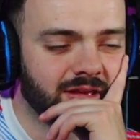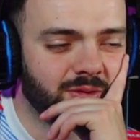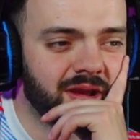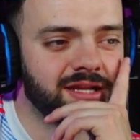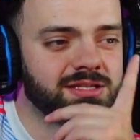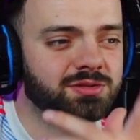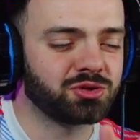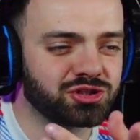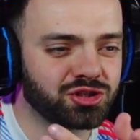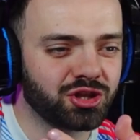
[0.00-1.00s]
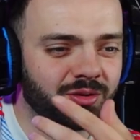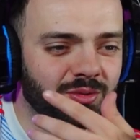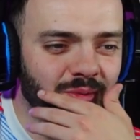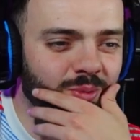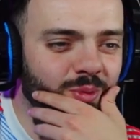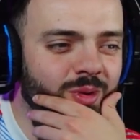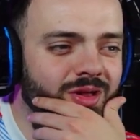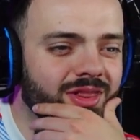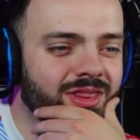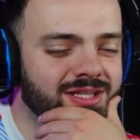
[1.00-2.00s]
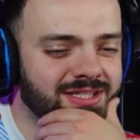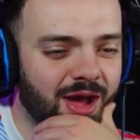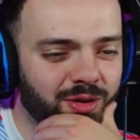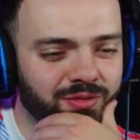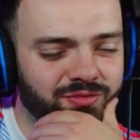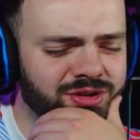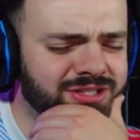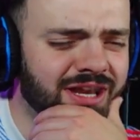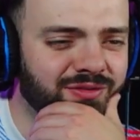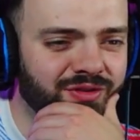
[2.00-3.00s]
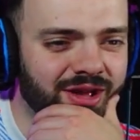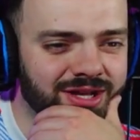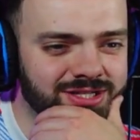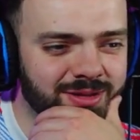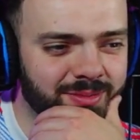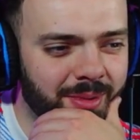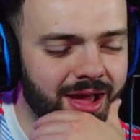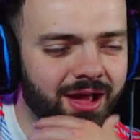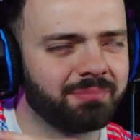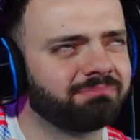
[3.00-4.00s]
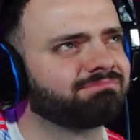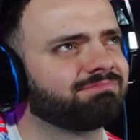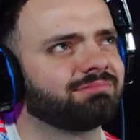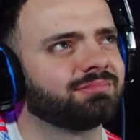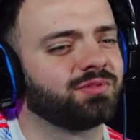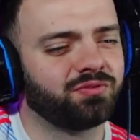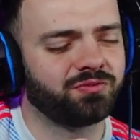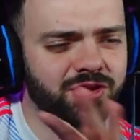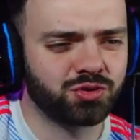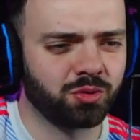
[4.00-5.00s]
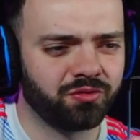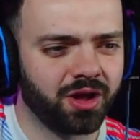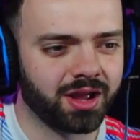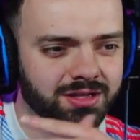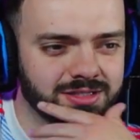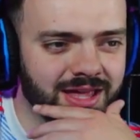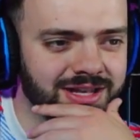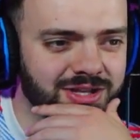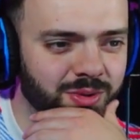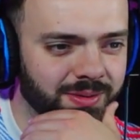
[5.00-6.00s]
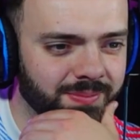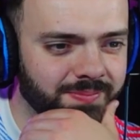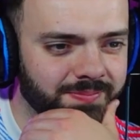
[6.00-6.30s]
What's the sound of, not sound effects, the visual effects they're doing?